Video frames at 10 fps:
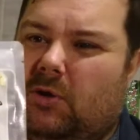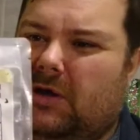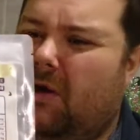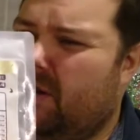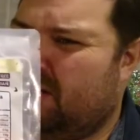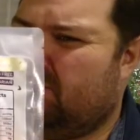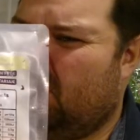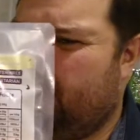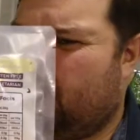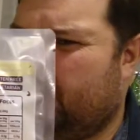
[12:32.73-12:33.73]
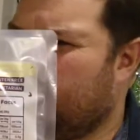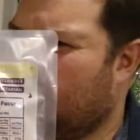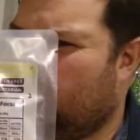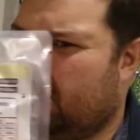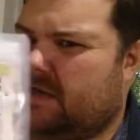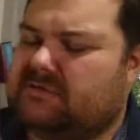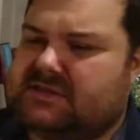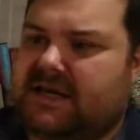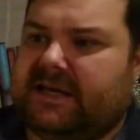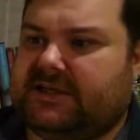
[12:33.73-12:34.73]
it online. I'm pretty sure they don't
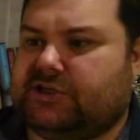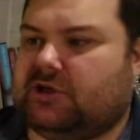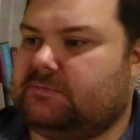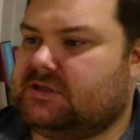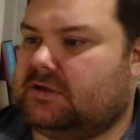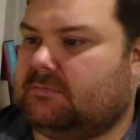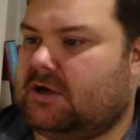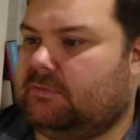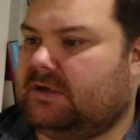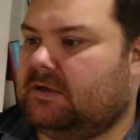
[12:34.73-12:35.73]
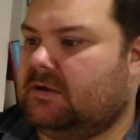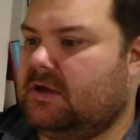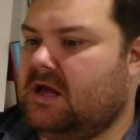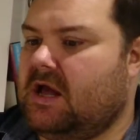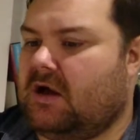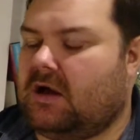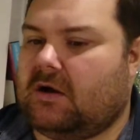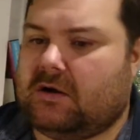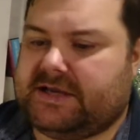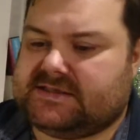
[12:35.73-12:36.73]
sell it in shops at the moment.
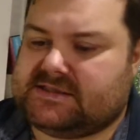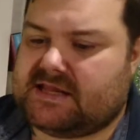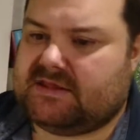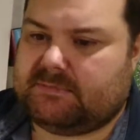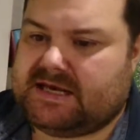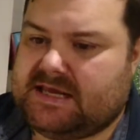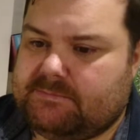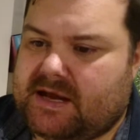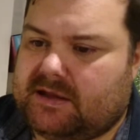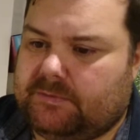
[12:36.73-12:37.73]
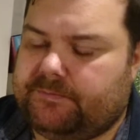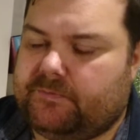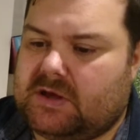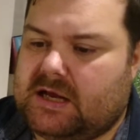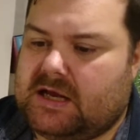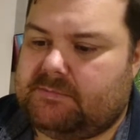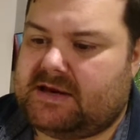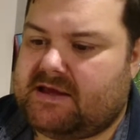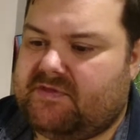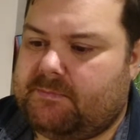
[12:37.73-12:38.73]
I sent them an email
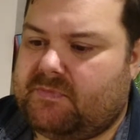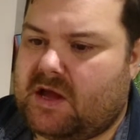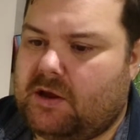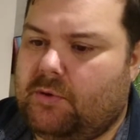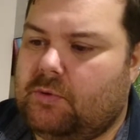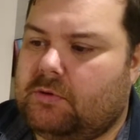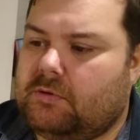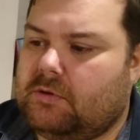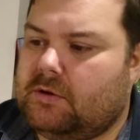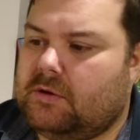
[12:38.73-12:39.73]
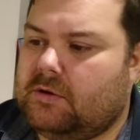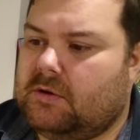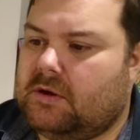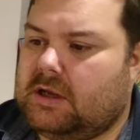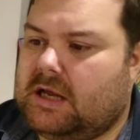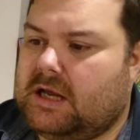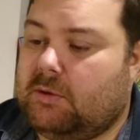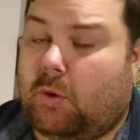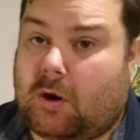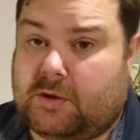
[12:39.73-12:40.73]
letting them know
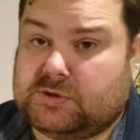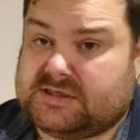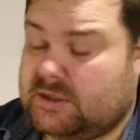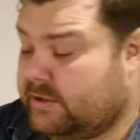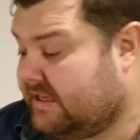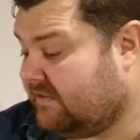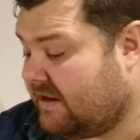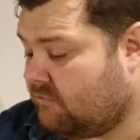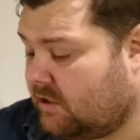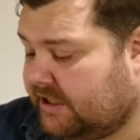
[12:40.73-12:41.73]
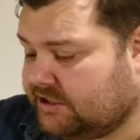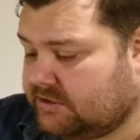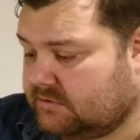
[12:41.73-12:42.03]
what I was doing, and they really